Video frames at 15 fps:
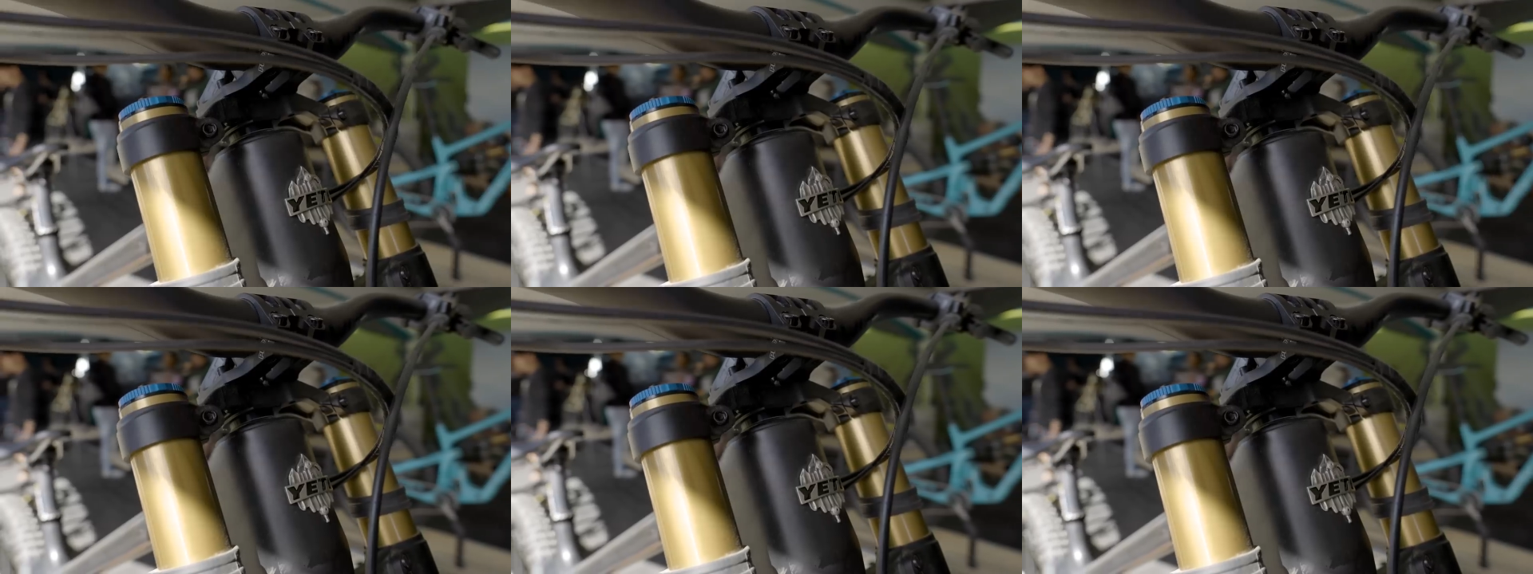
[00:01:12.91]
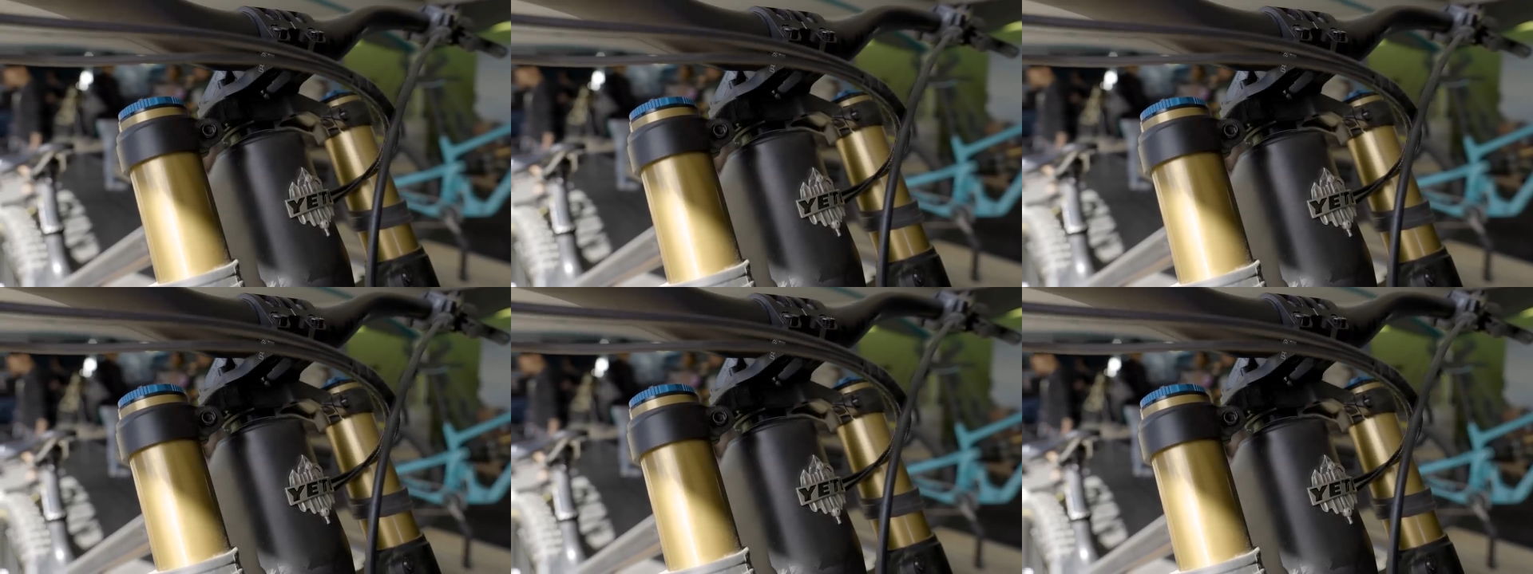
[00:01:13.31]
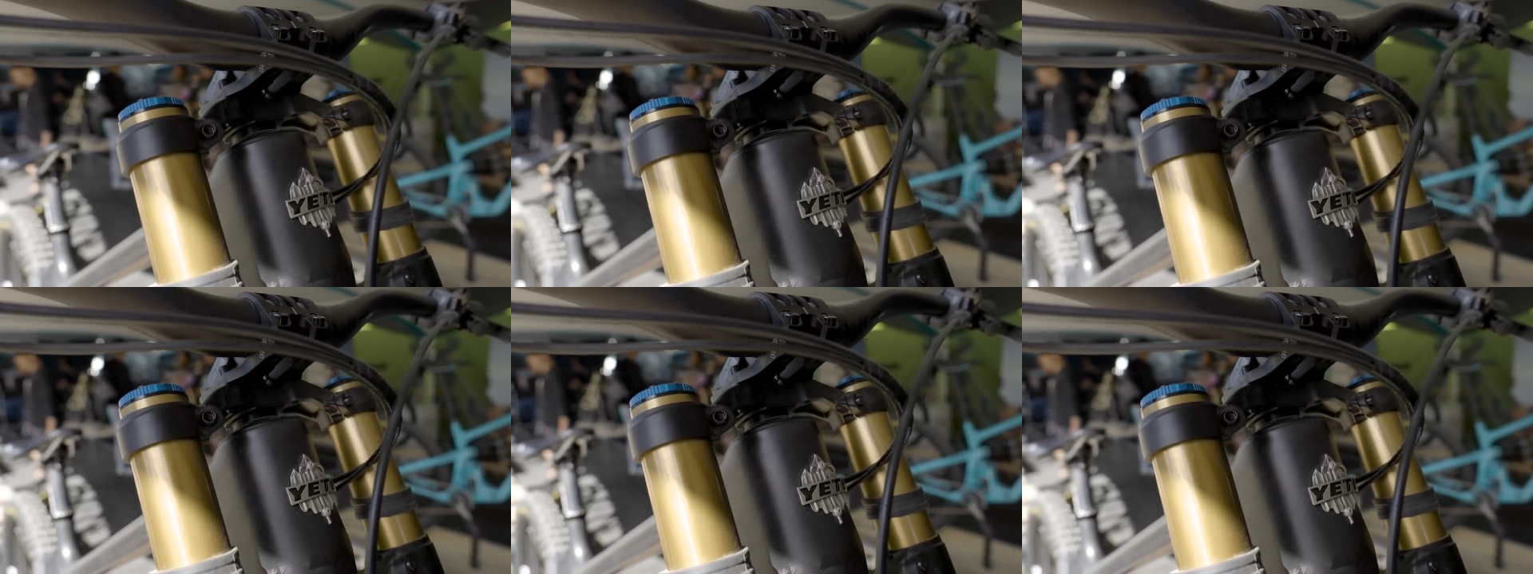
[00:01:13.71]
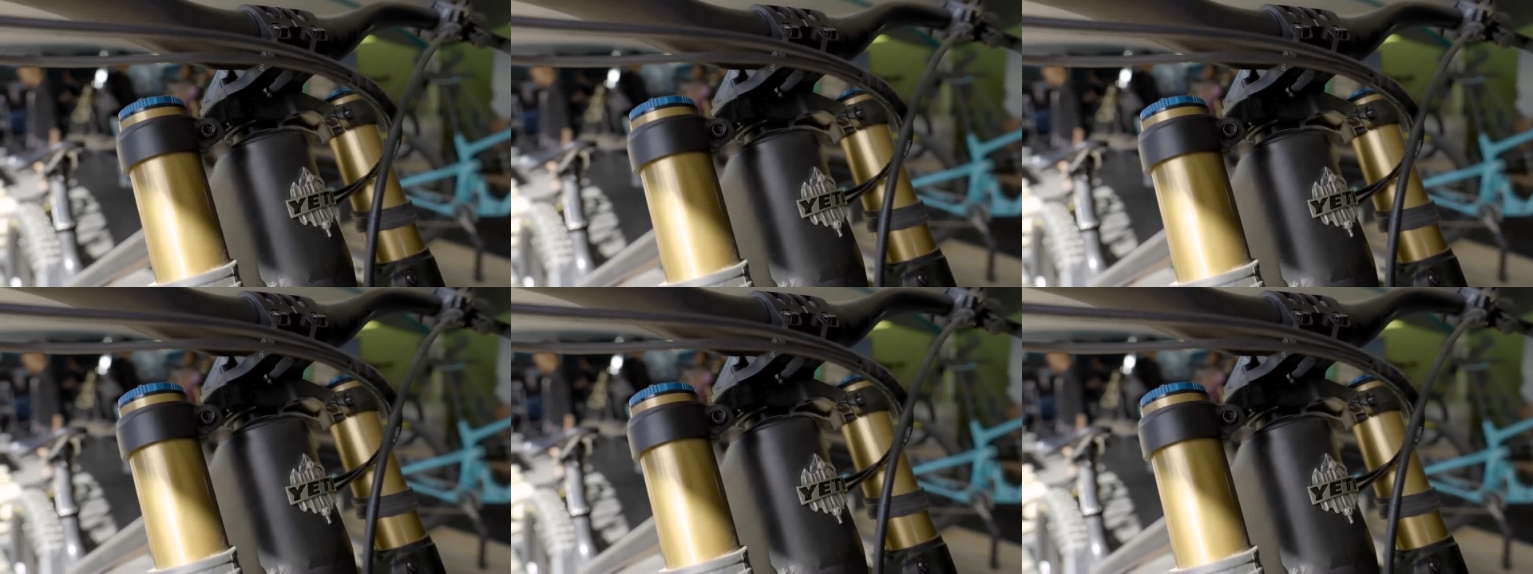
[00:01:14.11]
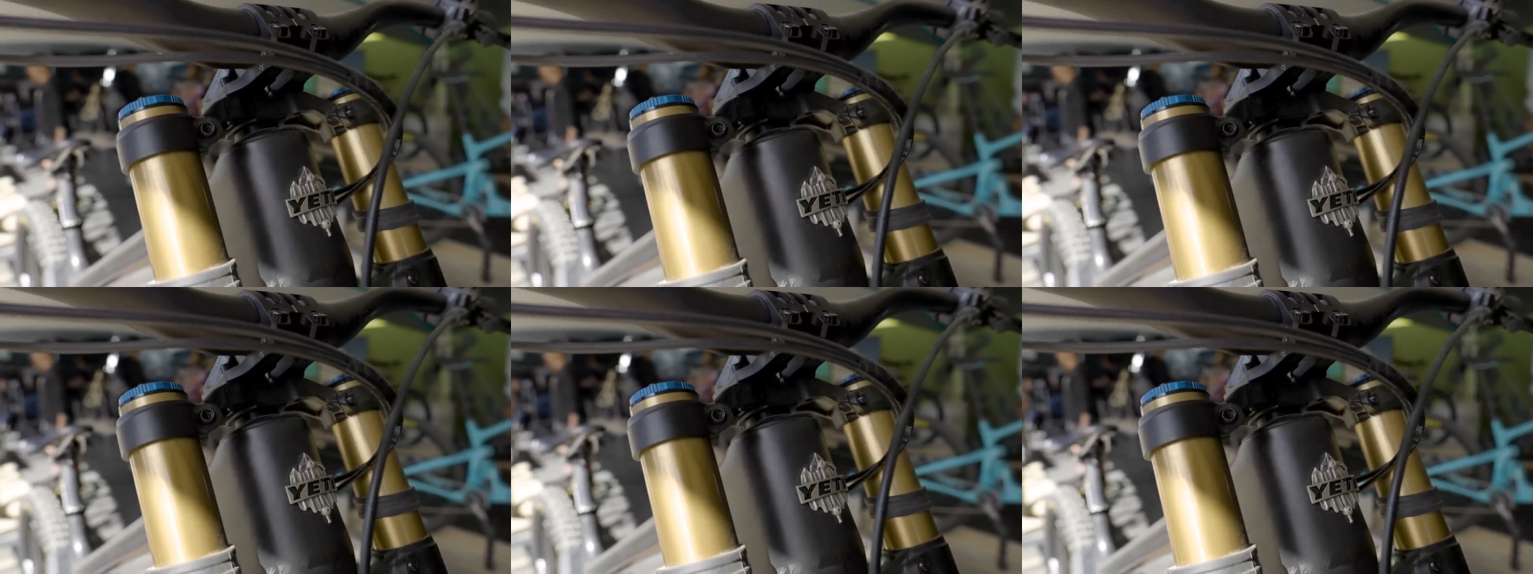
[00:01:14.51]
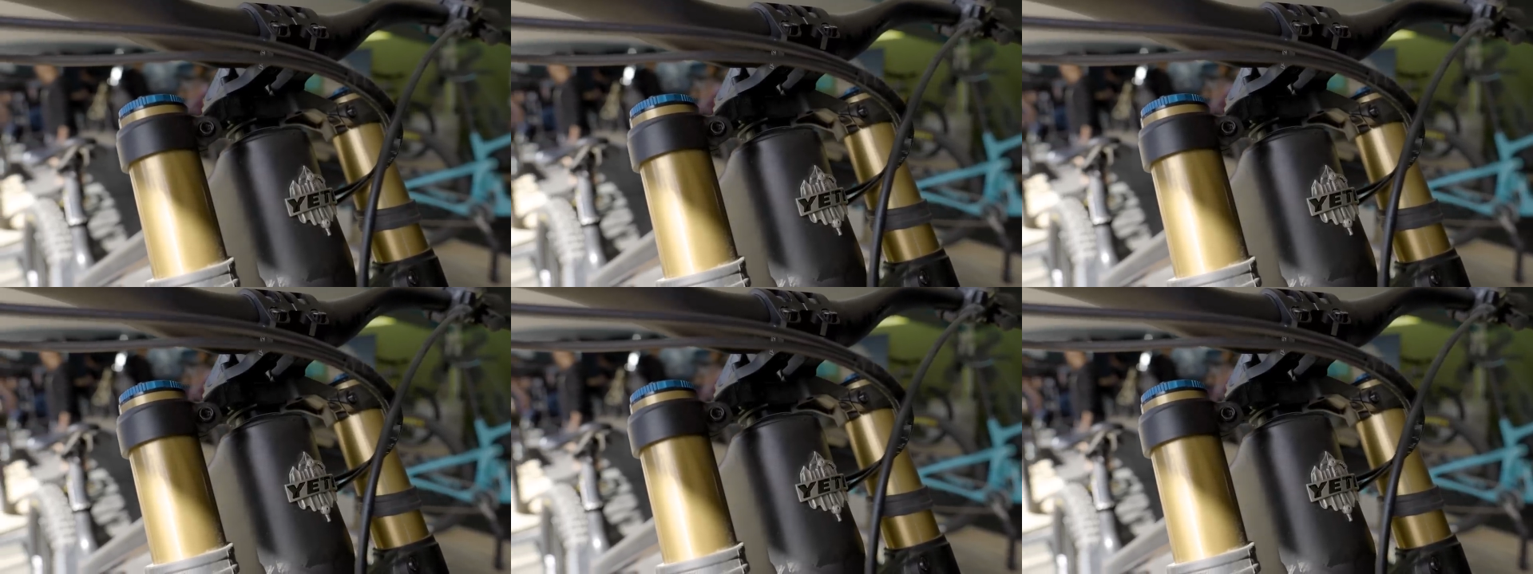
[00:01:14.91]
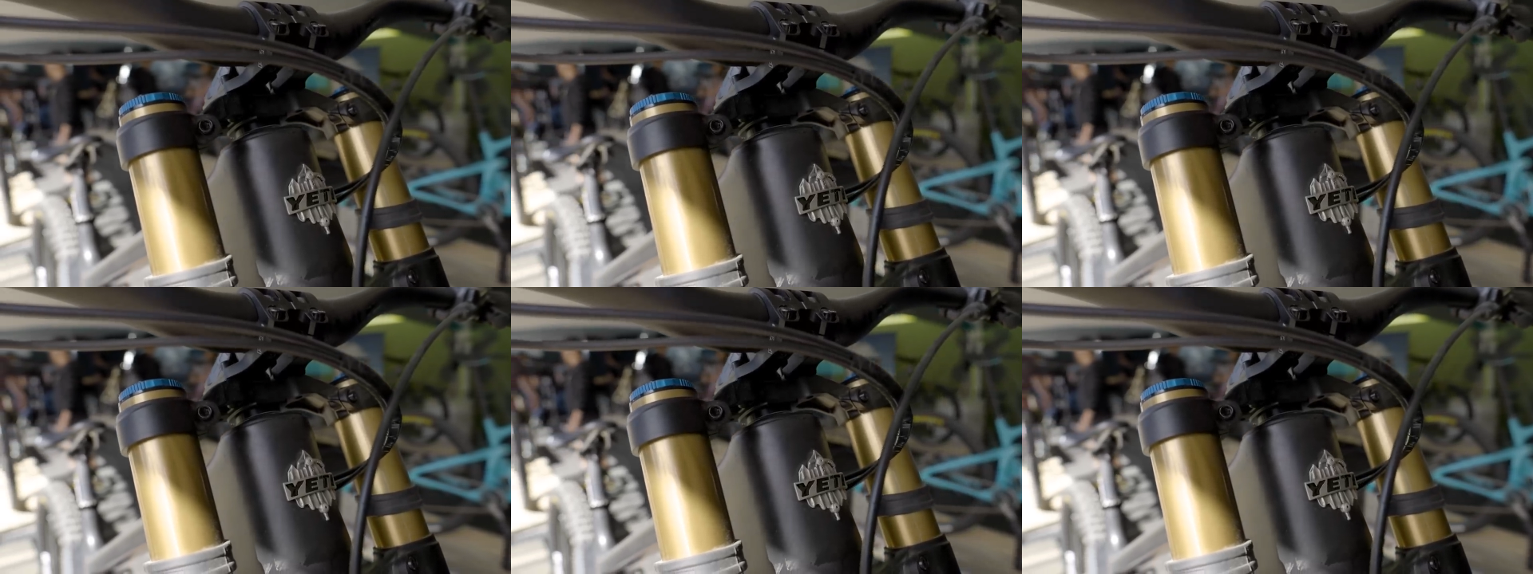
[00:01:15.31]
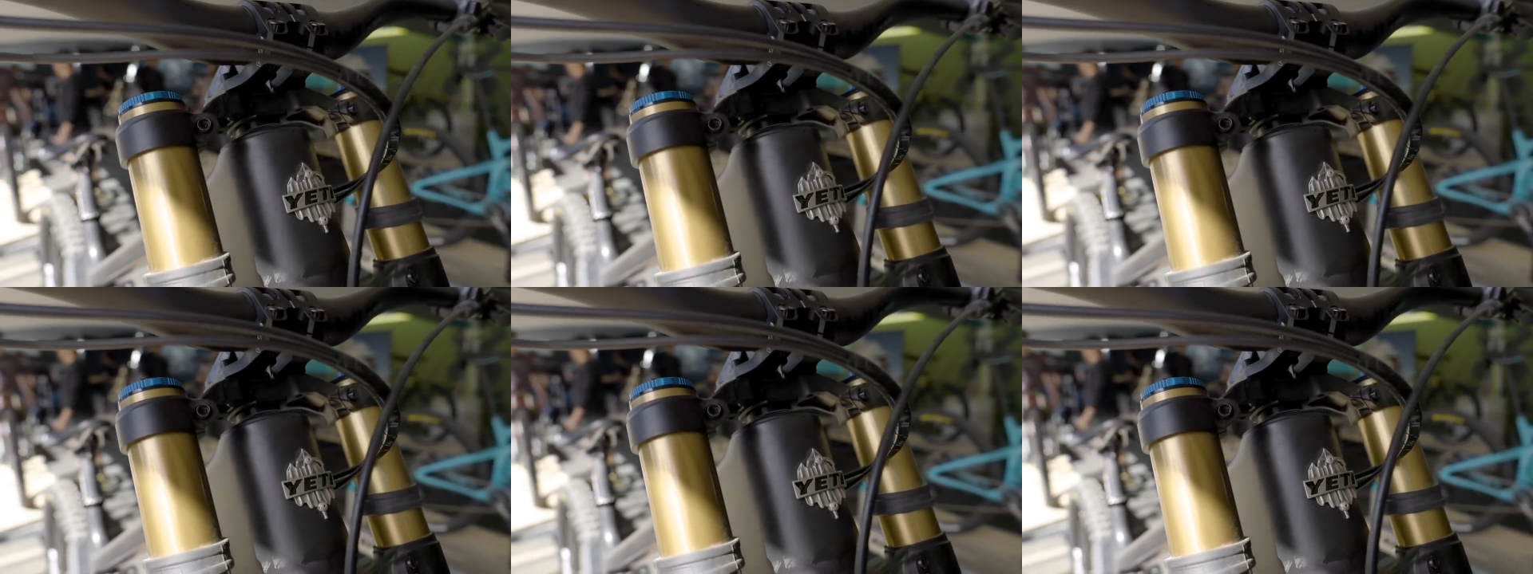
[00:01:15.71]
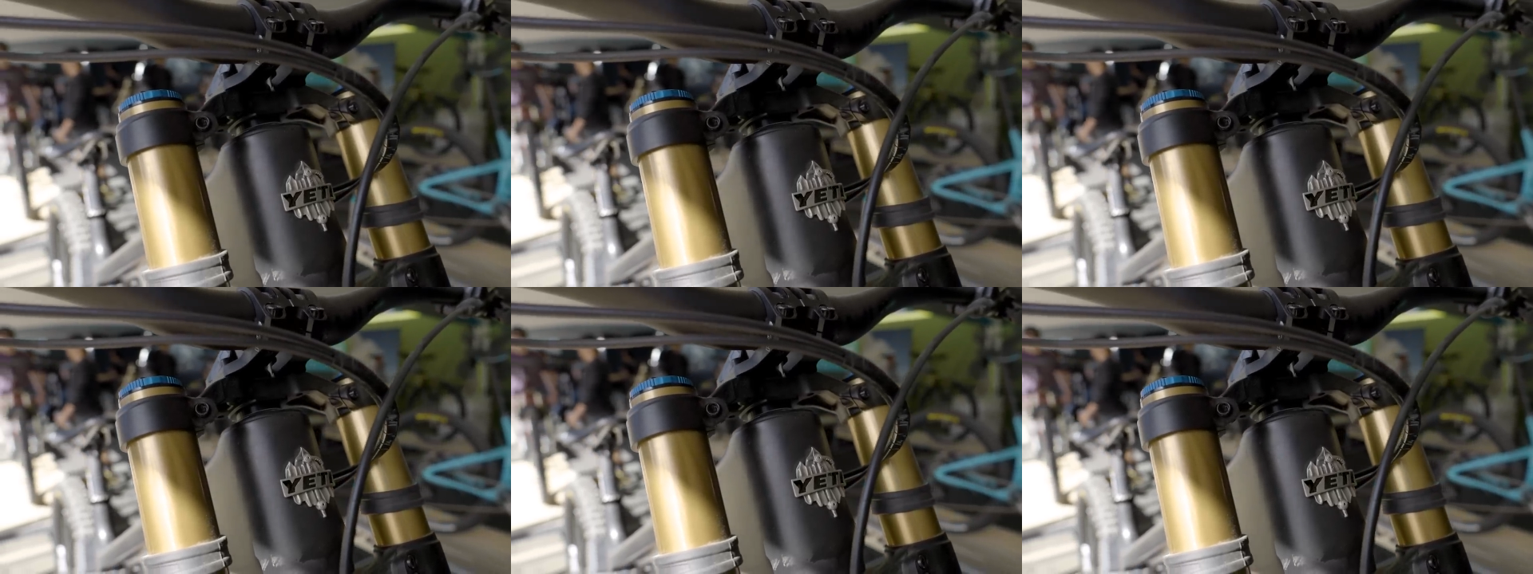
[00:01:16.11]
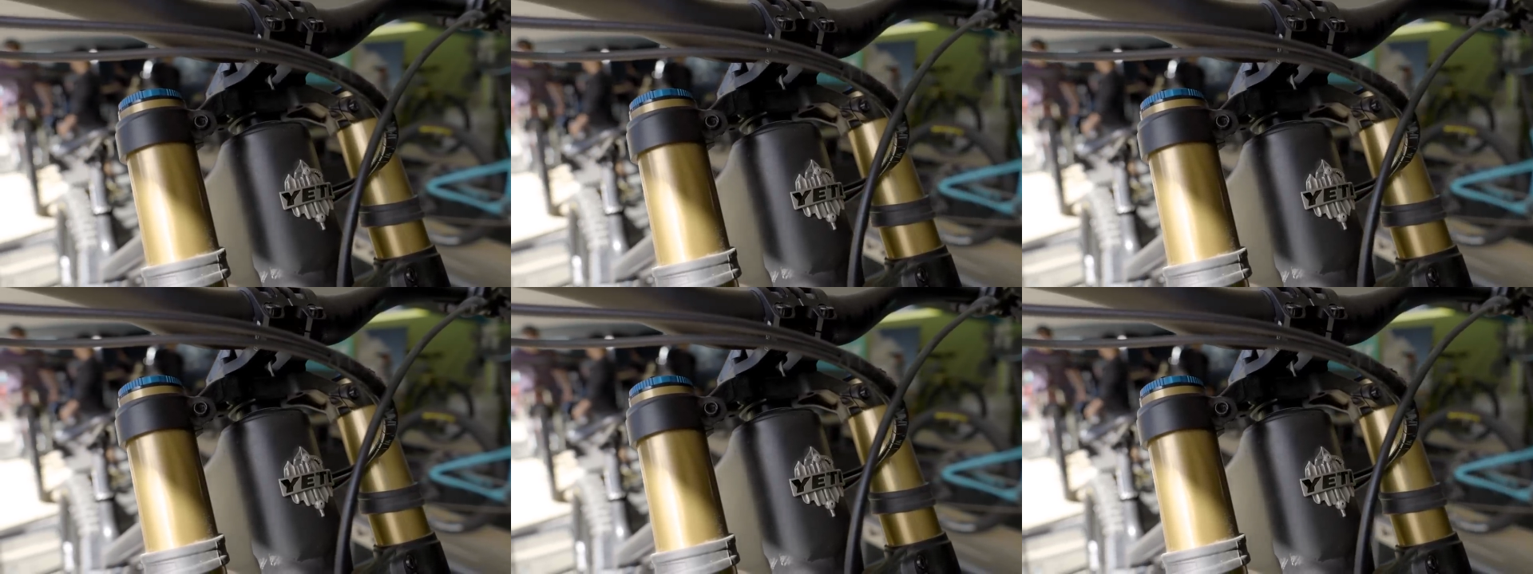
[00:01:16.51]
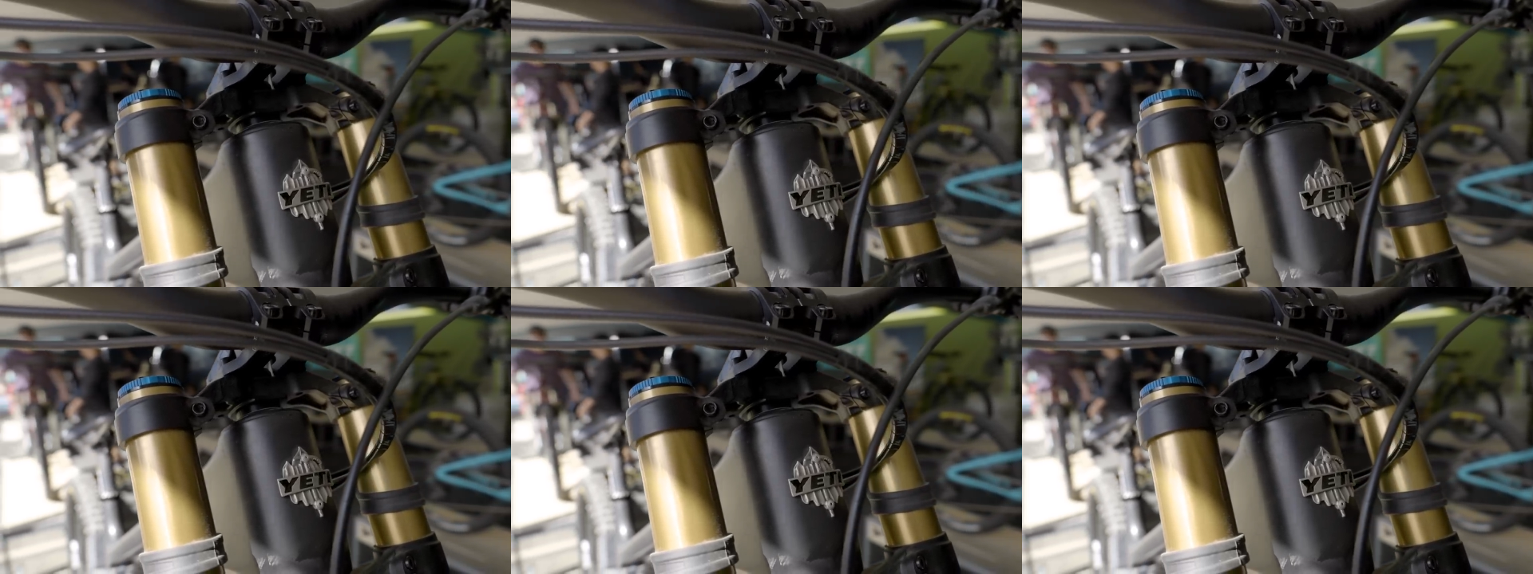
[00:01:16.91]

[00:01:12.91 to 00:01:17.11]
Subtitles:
No face is visible, so there are no lips to read.